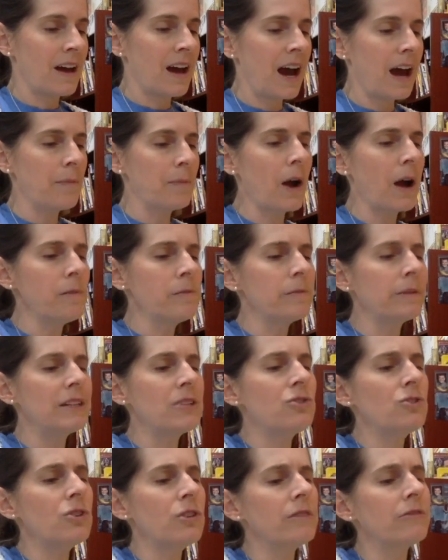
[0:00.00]
I probably
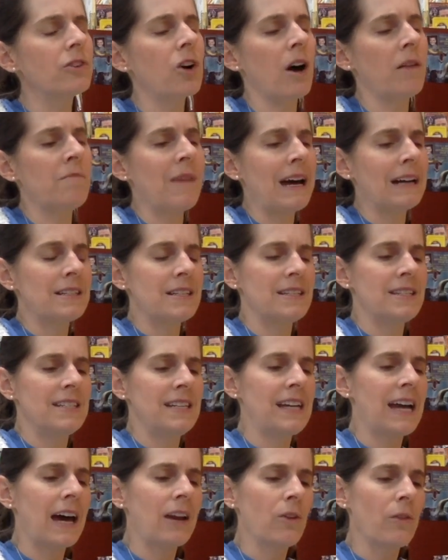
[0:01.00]
should have gone back to
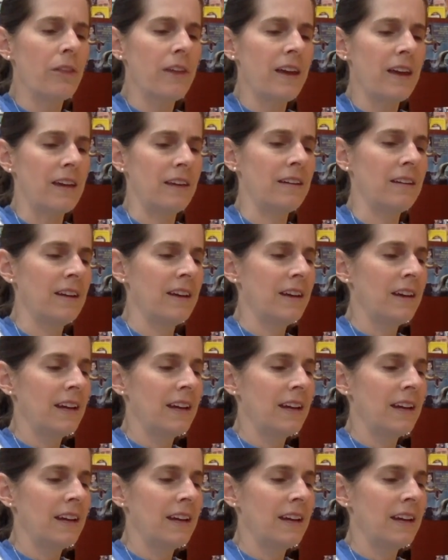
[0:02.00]
Seattle then,